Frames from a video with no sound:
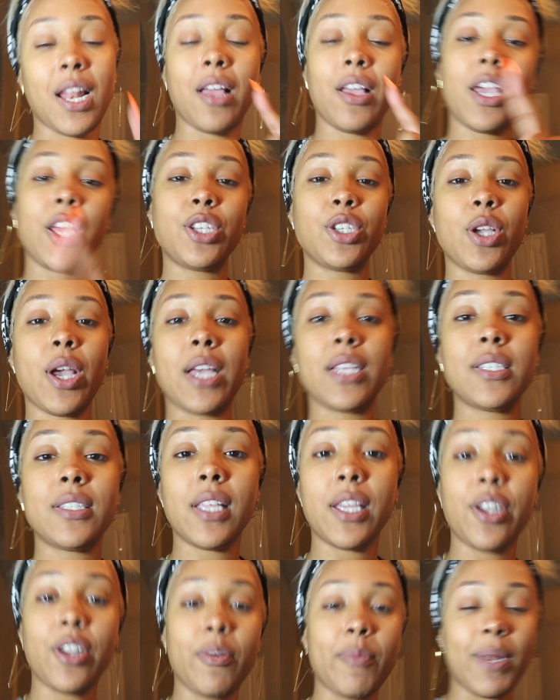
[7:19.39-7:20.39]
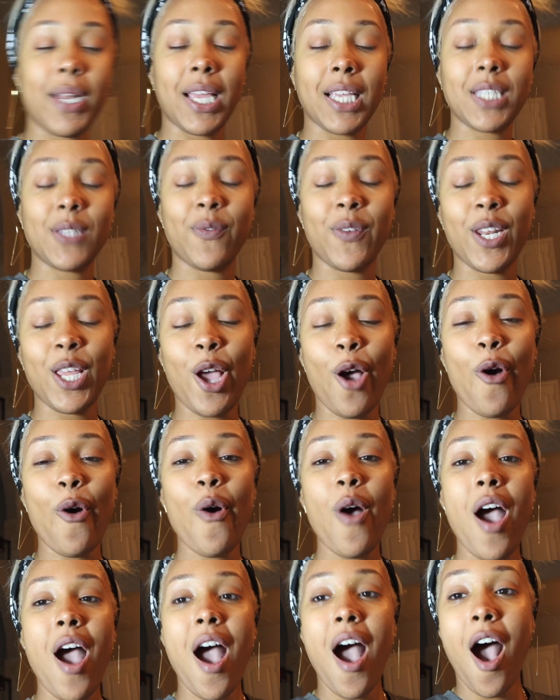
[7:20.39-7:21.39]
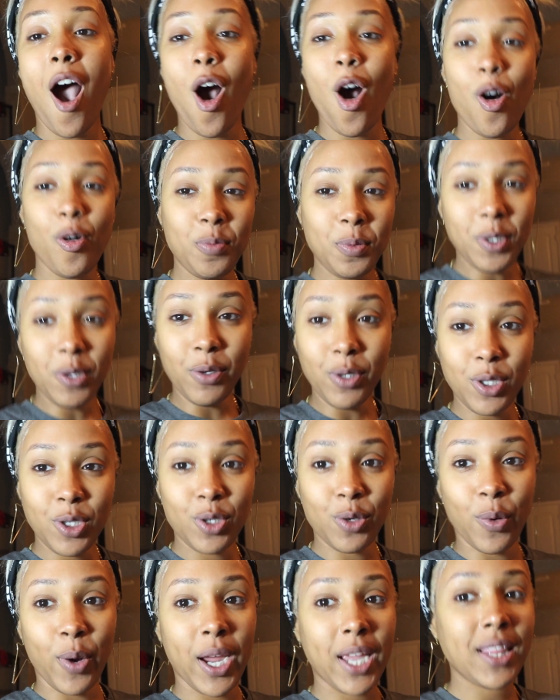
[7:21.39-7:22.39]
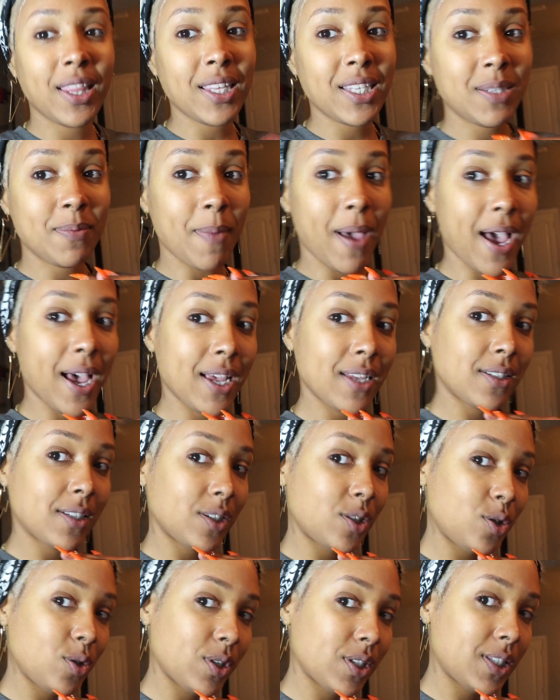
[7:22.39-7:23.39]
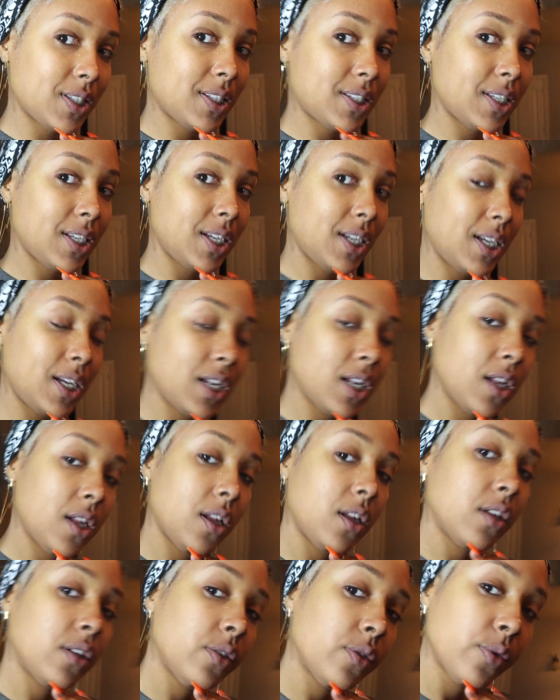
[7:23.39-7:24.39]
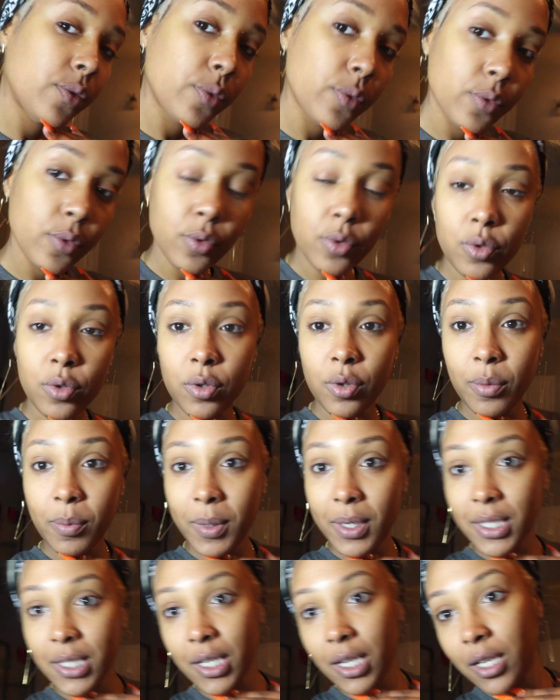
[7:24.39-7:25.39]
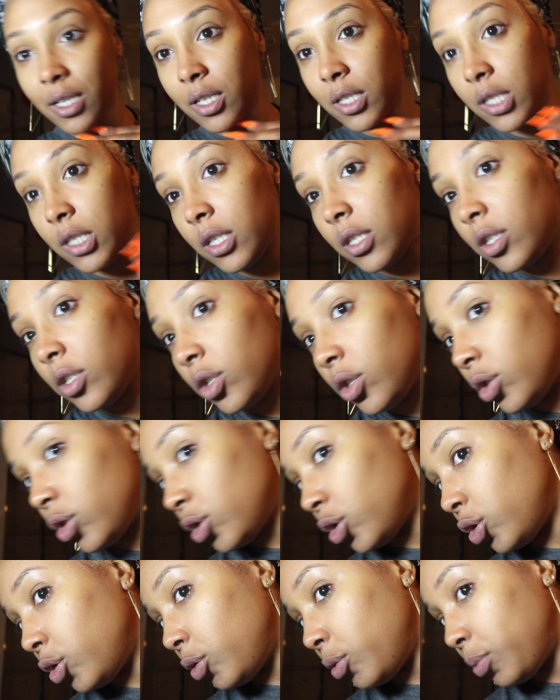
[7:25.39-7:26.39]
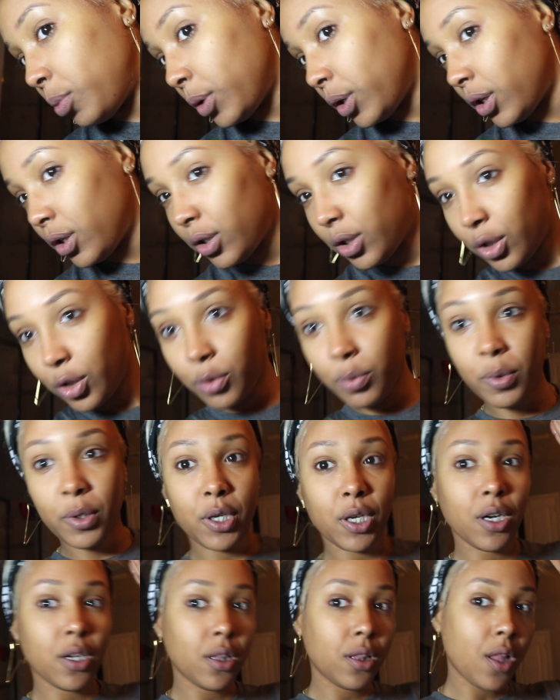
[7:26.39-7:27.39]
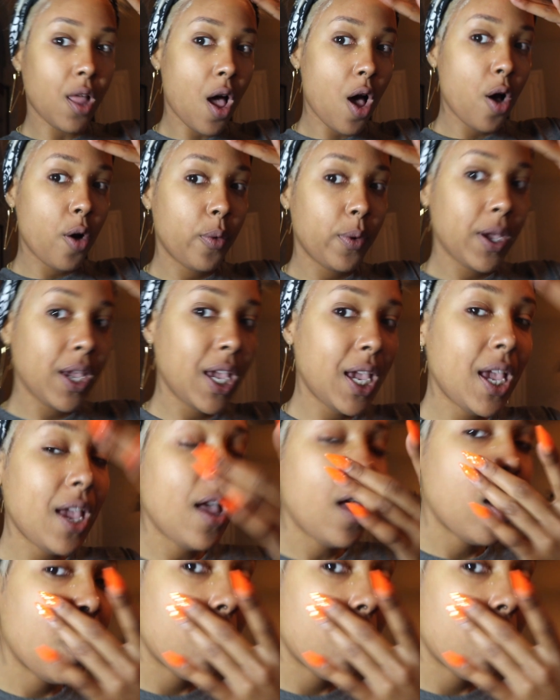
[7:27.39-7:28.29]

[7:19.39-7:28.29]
I'll catch you guys later in my next video. I hope you enjoyed this mask. As you can see, my skin is super duper glowy.